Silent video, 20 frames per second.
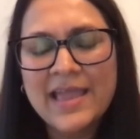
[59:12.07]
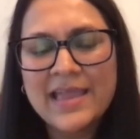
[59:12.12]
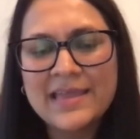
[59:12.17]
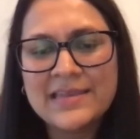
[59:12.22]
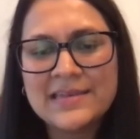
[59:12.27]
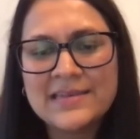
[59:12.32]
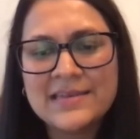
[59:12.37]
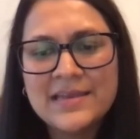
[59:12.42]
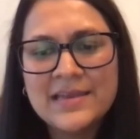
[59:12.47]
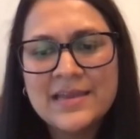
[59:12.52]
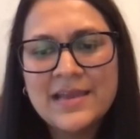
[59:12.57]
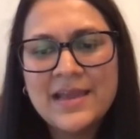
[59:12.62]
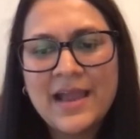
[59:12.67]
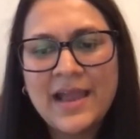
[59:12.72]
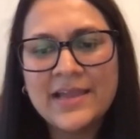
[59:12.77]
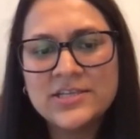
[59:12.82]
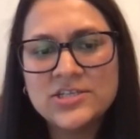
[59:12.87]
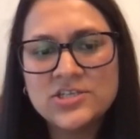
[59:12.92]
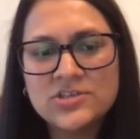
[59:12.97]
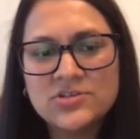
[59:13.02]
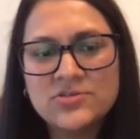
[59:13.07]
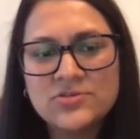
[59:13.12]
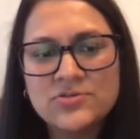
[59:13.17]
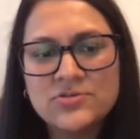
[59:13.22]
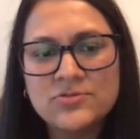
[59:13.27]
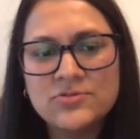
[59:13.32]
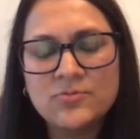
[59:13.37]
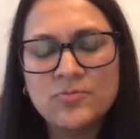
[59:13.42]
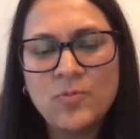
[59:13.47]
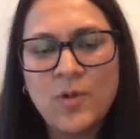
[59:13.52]
And I
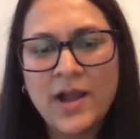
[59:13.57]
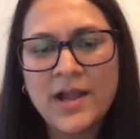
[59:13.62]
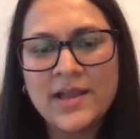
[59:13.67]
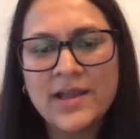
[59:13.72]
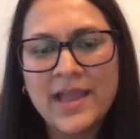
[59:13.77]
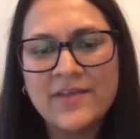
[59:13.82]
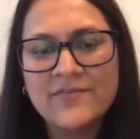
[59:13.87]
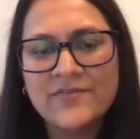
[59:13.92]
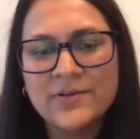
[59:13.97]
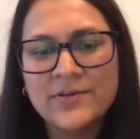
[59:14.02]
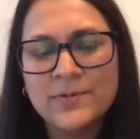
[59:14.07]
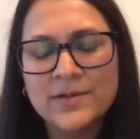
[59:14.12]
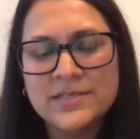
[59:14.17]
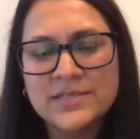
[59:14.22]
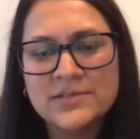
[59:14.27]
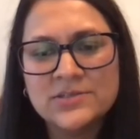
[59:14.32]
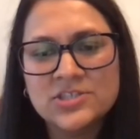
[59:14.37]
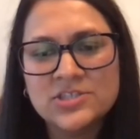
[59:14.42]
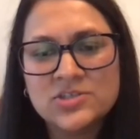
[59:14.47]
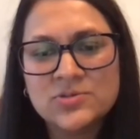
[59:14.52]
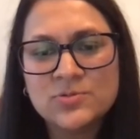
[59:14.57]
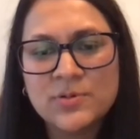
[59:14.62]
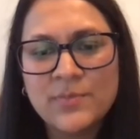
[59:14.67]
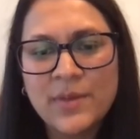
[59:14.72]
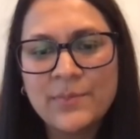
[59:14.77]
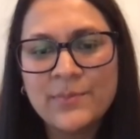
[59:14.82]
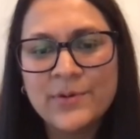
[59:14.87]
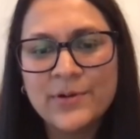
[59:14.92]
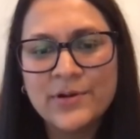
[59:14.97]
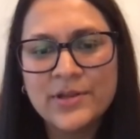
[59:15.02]
do want everyone to just
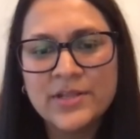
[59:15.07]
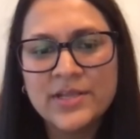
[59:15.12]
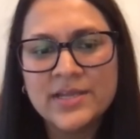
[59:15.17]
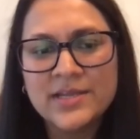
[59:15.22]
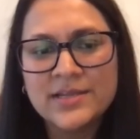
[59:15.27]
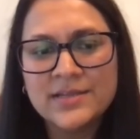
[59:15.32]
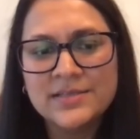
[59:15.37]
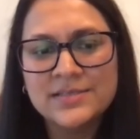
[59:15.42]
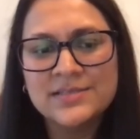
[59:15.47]
remember to